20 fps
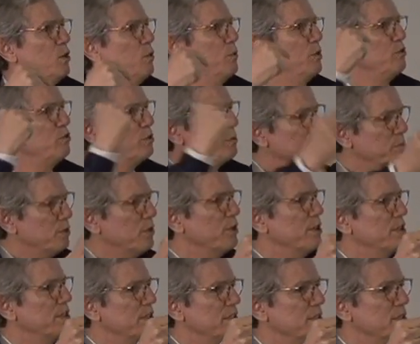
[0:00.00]
we
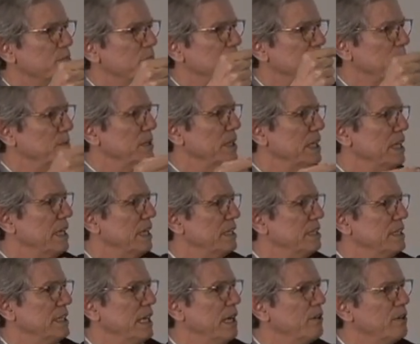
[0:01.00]
support Madame
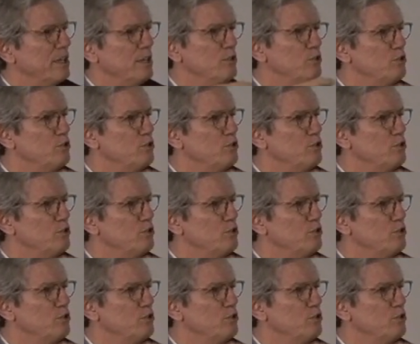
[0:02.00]
Lagarde, how can